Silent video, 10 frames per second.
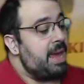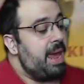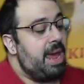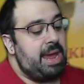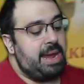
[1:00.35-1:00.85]

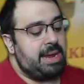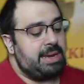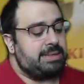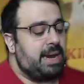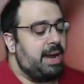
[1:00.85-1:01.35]

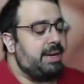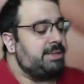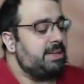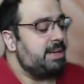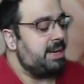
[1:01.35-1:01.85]
And I
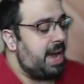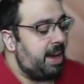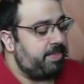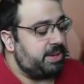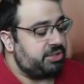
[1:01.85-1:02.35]
did
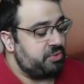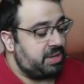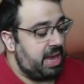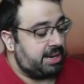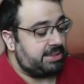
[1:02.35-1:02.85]
happen to
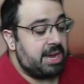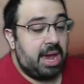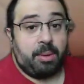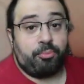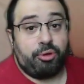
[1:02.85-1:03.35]
get
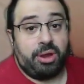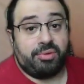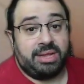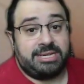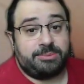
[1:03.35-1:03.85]
a pre-release